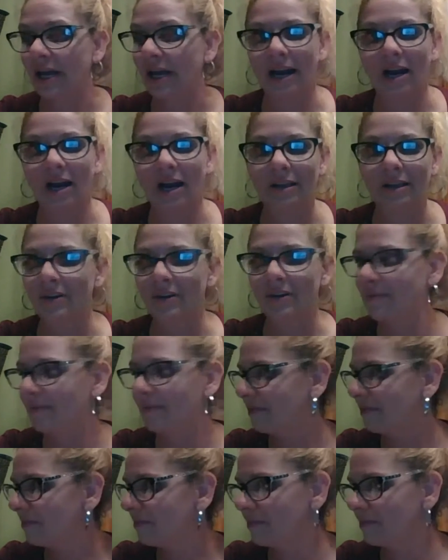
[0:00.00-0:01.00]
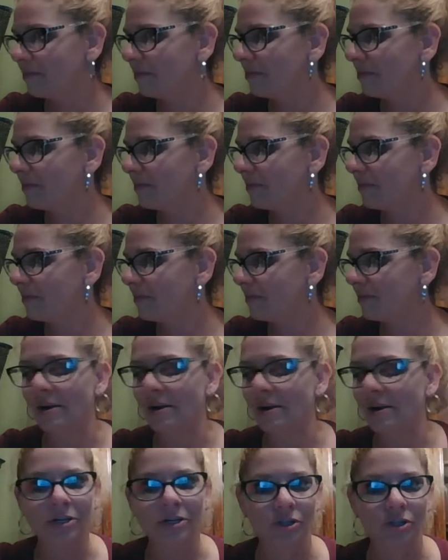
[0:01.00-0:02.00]
And I'll even send
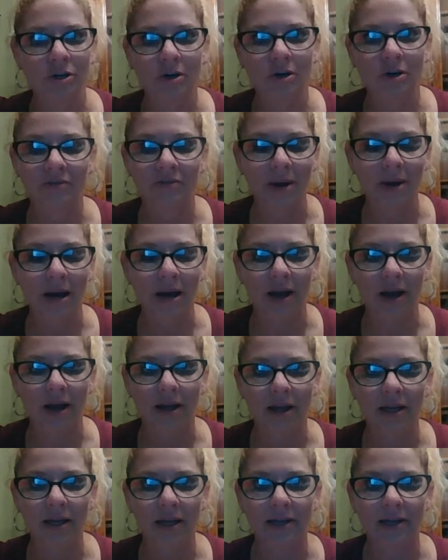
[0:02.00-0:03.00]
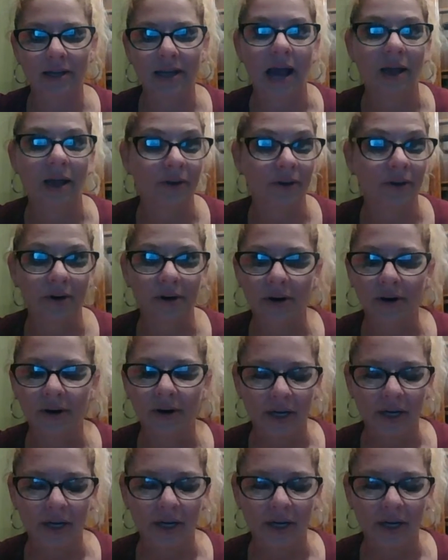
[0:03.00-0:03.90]
a picture of my calendar.